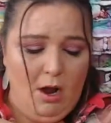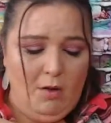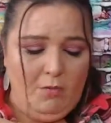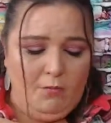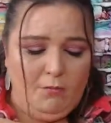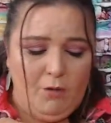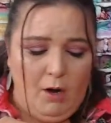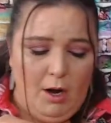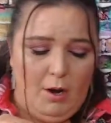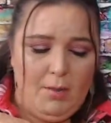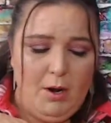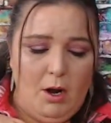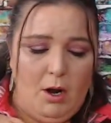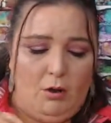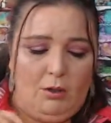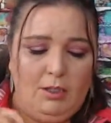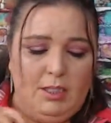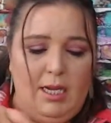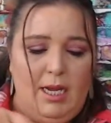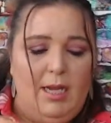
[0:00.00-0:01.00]
from
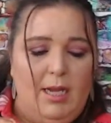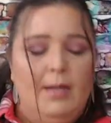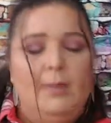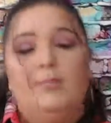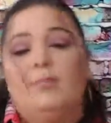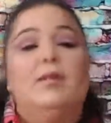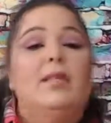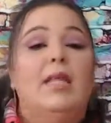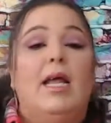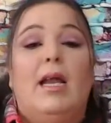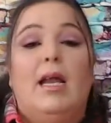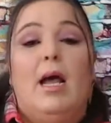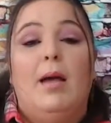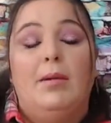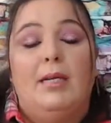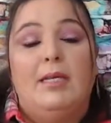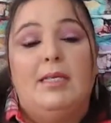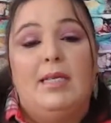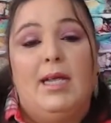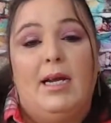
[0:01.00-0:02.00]
Ulta that I'm
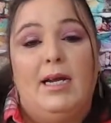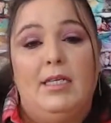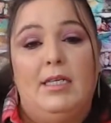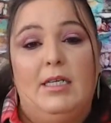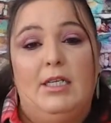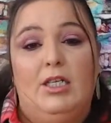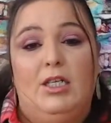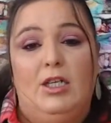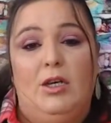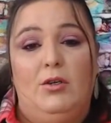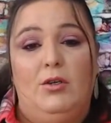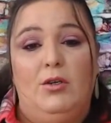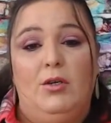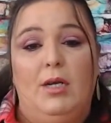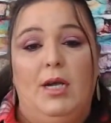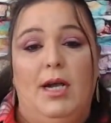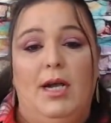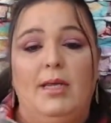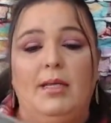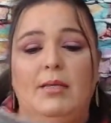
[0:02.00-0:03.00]
excited to show you
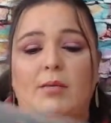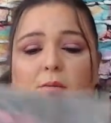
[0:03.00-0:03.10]
guys